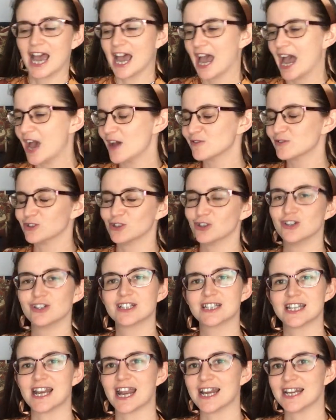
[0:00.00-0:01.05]
I haven't
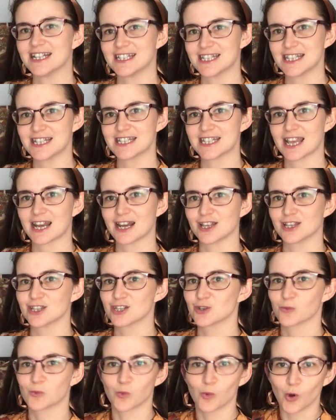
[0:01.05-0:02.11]
looked in any detail
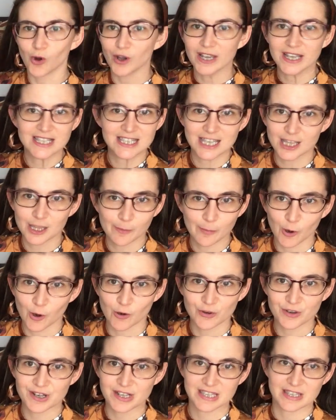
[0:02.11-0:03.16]
as to what is in the
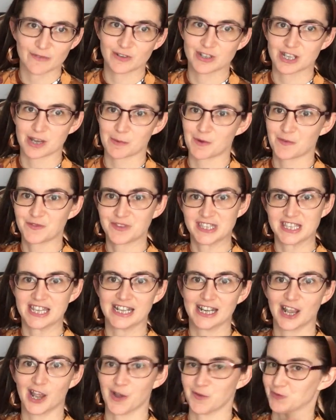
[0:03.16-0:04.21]
box. Every time I've
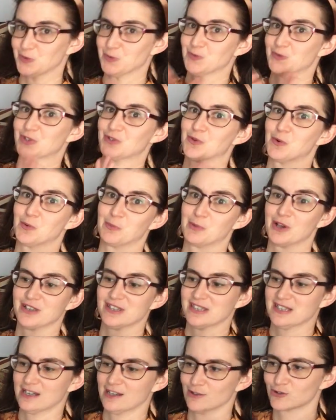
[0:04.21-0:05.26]
seen it, I've sort of scrolled
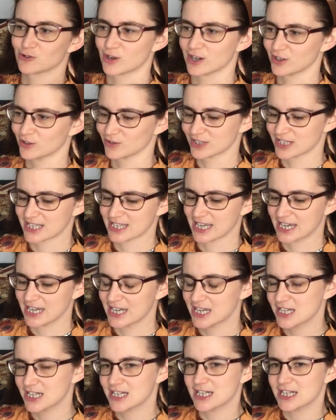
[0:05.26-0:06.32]
past it and tried not to
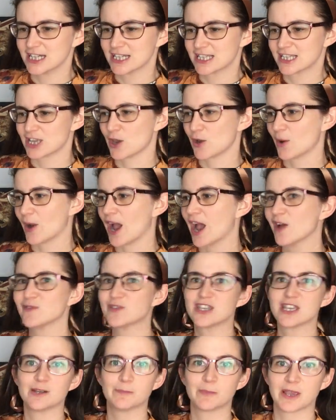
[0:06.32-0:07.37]
see. So I have
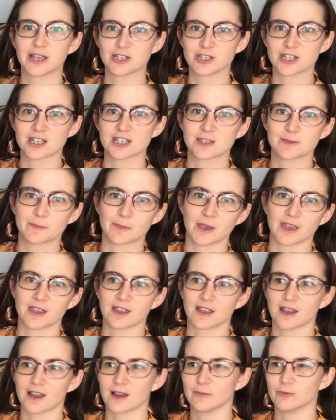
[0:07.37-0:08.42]
seen pictures,
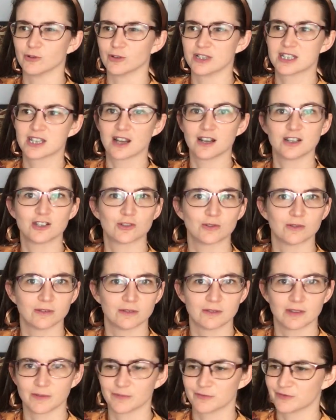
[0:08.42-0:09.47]
but I'm not entirely sure
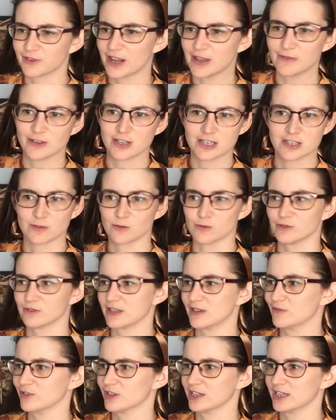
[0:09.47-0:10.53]
of the flavours or
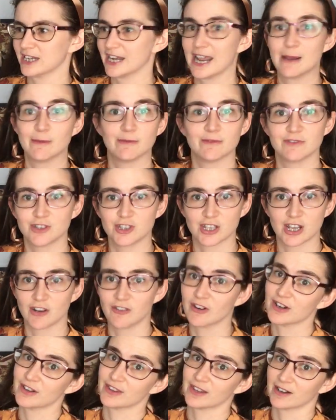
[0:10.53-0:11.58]
even the name of the gin
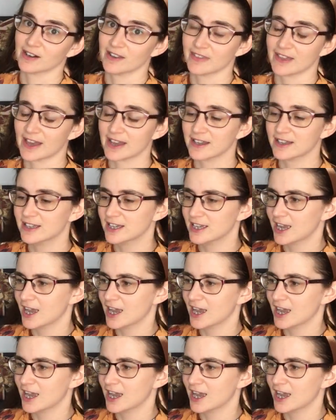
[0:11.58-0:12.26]
or anything like that.